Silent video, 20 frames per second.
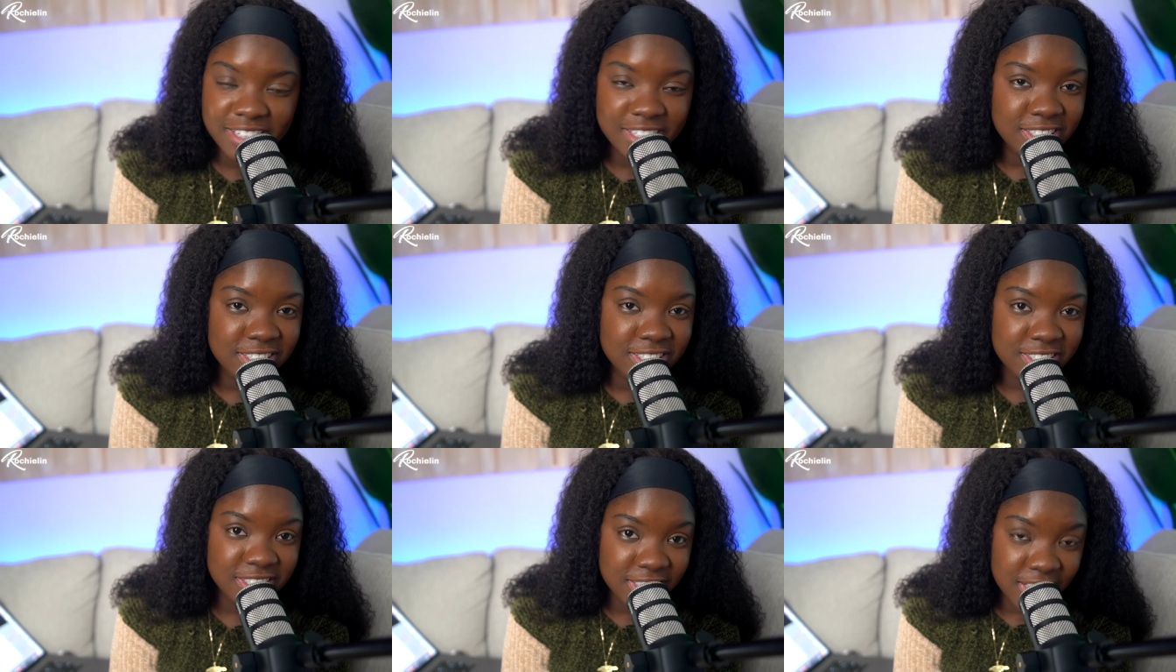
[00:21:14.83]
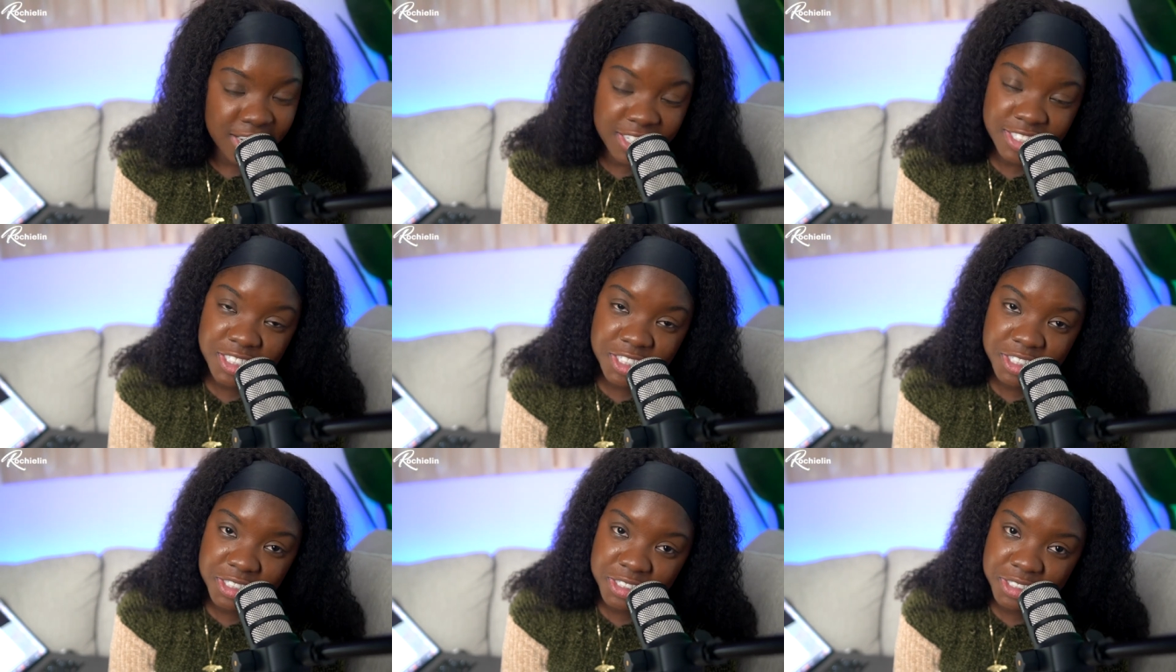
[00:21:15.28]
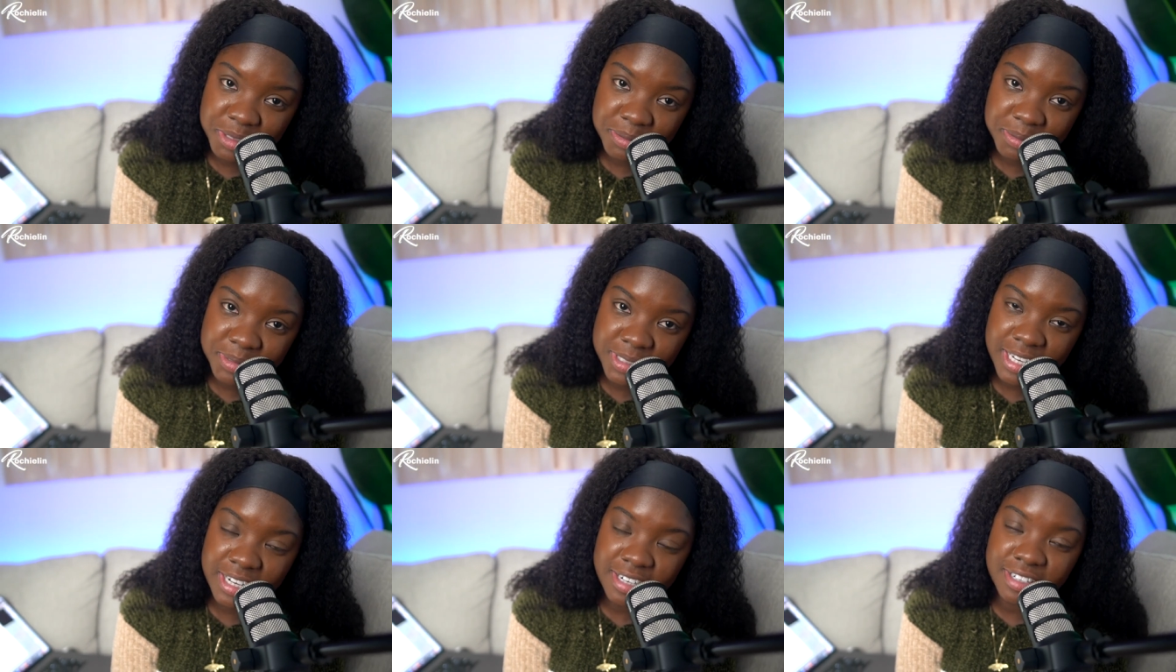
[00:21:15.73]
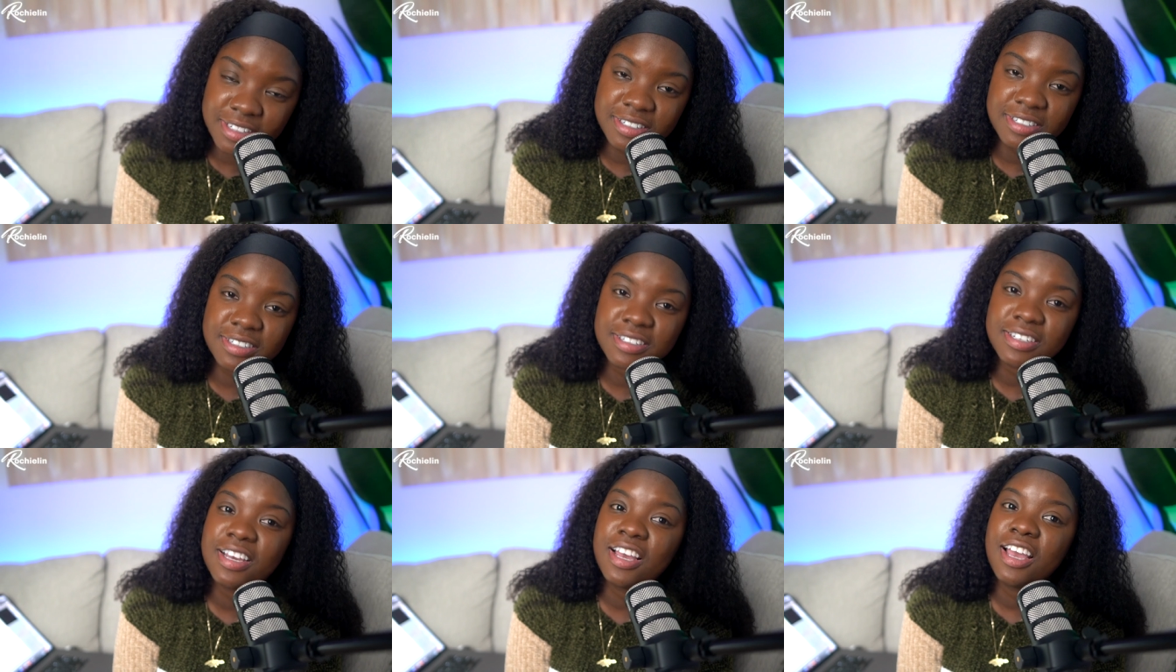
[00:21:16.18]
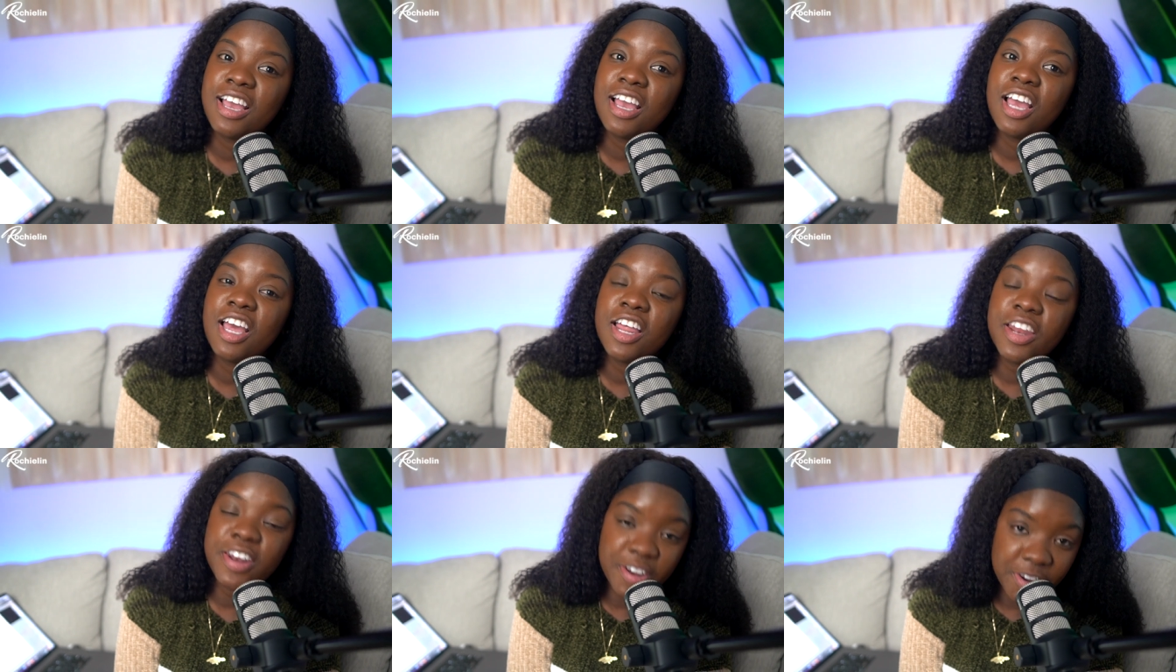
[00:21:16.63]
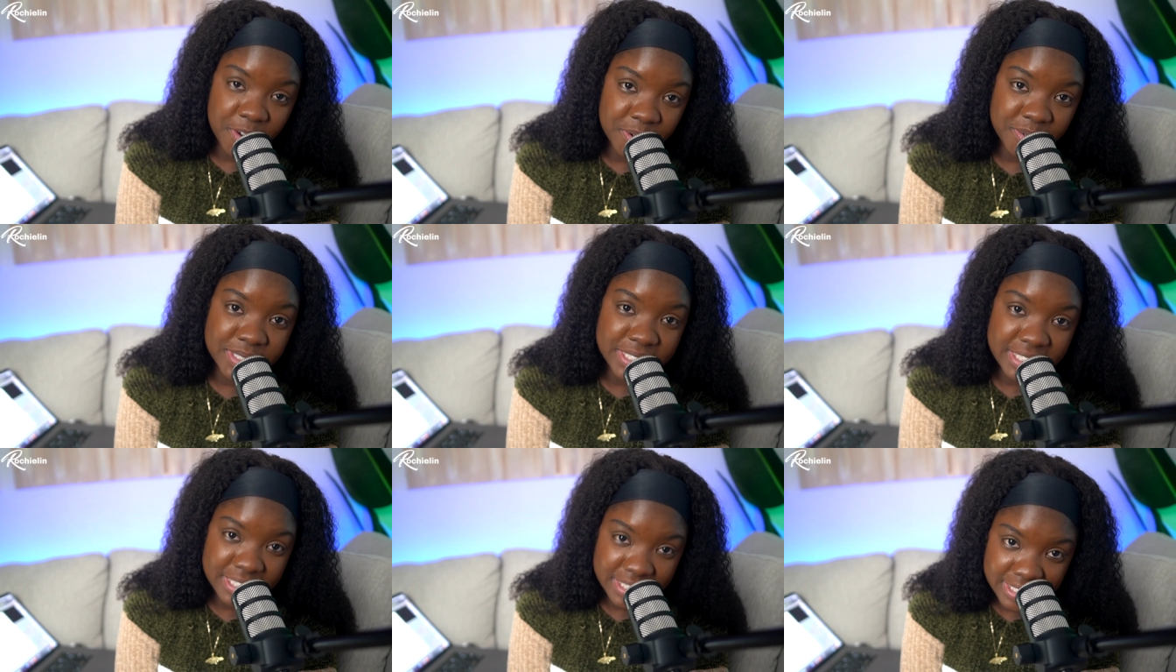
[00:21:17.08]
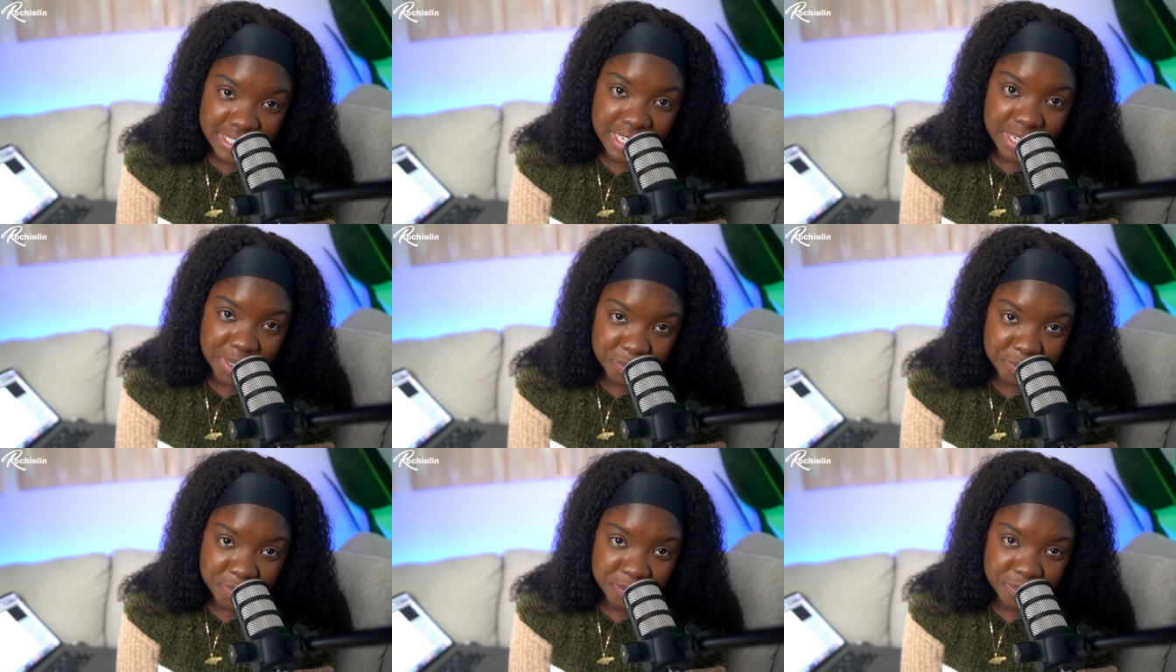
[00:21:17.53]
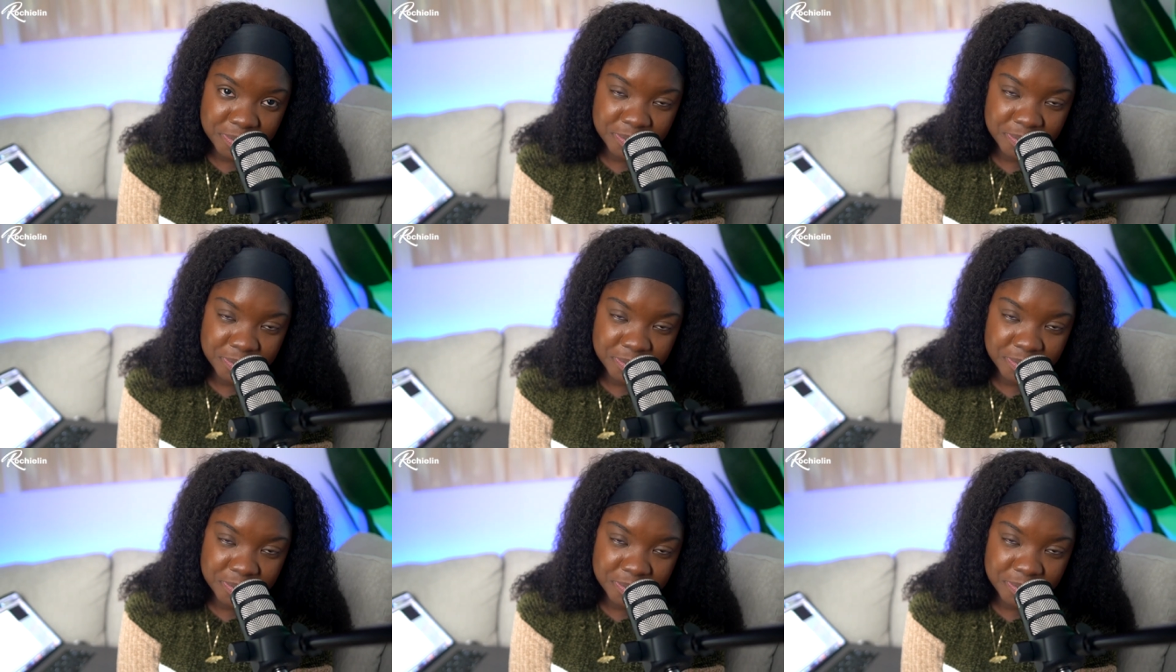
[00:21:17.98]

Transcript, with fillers: to start your YouTube channel, now is the time.